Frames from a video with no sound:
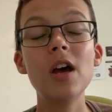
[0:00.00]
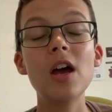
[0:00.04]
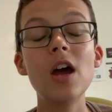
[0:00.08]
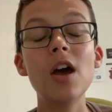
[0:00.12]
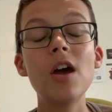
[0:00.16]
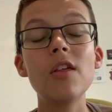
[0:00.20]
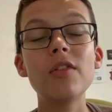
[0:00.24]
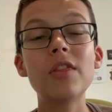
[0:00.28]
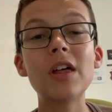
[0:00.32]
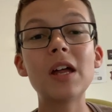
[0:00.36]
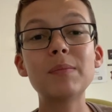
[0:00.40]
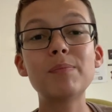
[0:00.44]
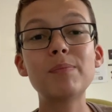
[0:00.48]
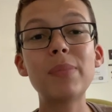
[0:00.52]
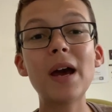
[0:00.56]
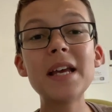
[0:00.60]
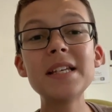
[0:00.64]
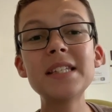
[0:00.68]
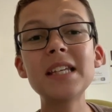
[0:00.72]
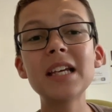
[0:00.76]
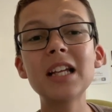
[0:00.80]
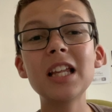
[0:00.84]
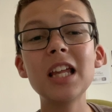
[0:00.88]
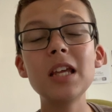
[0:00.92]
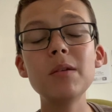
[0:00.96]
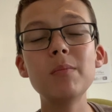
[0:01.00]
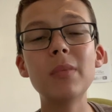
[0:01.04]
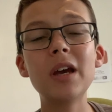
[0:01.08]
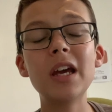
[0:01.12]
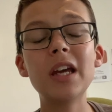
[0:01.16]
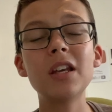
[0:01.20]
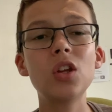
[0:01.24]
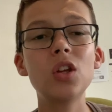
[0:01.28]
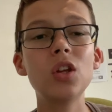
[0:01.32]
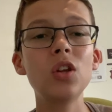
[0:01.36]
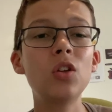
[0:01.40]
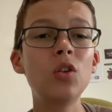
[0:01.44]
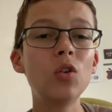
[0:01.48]
that basically
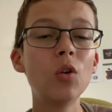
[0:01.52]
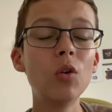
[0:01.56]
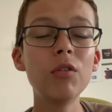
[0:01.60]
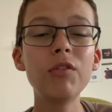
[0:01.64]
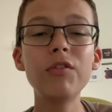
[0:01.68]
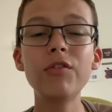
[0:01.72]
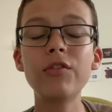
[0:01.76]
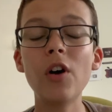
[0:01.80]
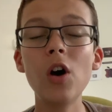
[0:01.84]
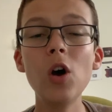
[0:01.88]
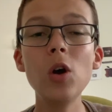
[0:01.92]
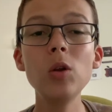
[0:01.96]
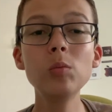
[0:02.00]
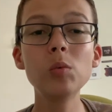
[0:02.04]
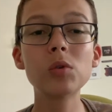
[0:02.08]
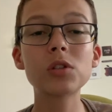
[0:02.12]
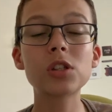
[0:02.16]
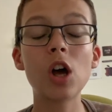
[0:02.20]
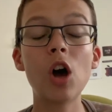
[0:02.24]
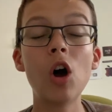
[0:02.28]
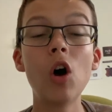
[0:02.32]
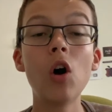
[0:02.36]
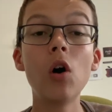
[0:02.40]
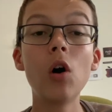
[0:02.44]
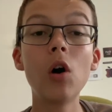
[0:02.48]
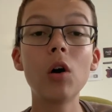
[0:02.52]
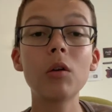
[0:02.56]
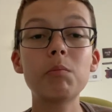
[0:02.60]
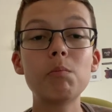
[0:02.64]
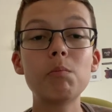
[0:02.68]
meant your phone was a hot